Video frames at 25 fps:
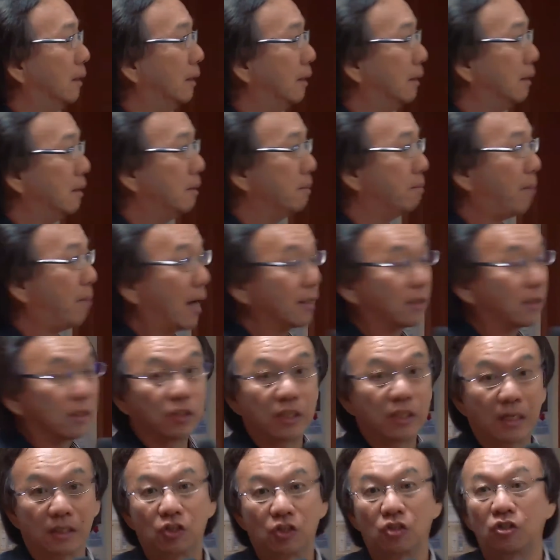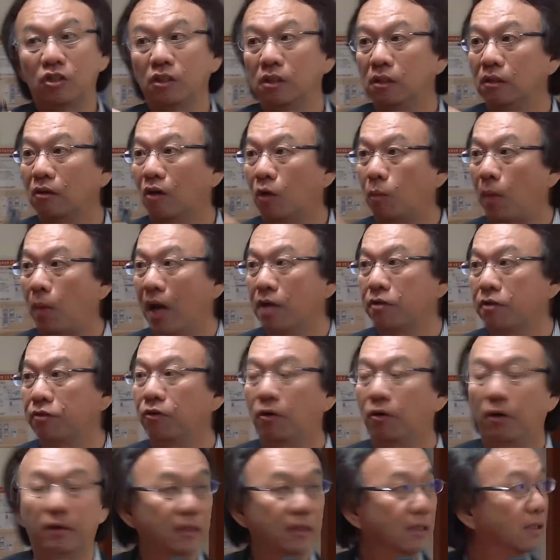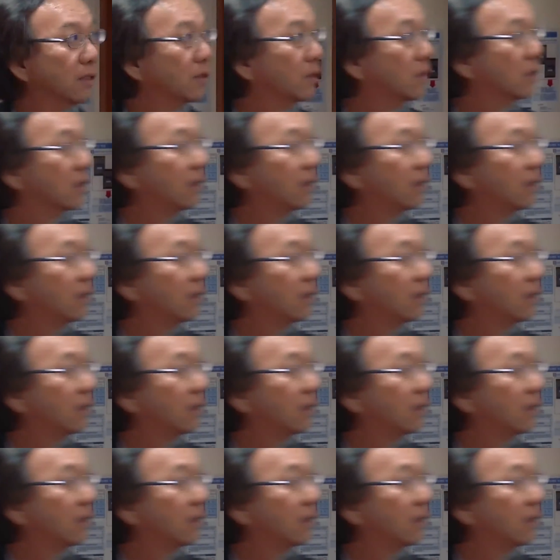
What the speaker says: My suggestion or my thought is, I